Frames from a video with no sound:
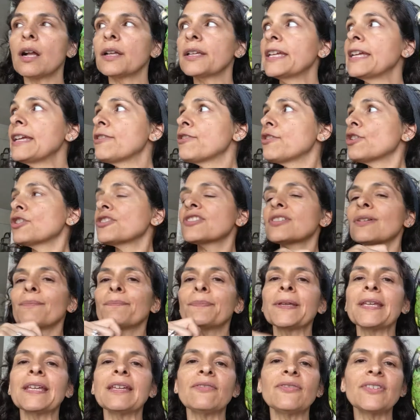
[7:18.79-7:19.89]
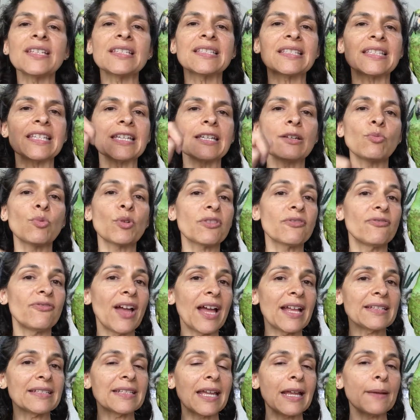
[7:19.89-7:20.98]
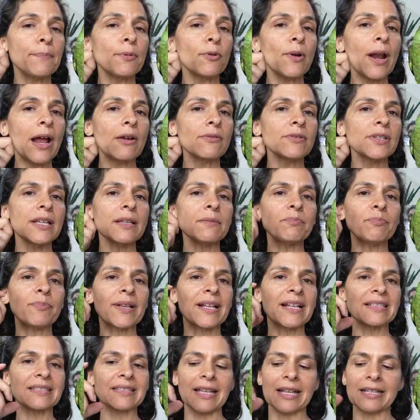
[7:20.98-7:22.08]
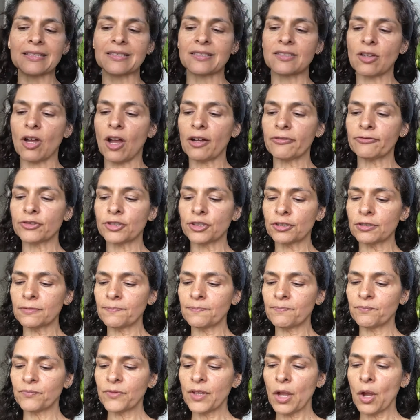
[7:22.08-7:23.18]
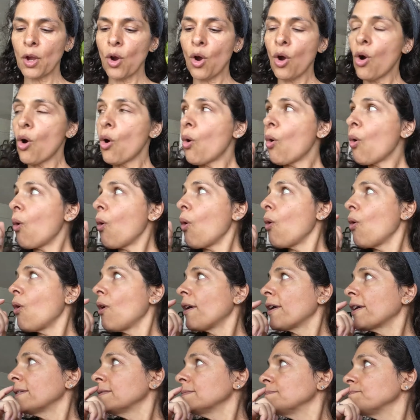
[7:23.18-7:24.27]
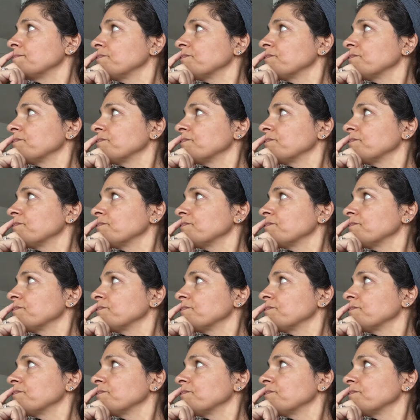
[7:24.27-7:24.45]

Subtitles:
either some PVC with vet tape around it, because that's softer, or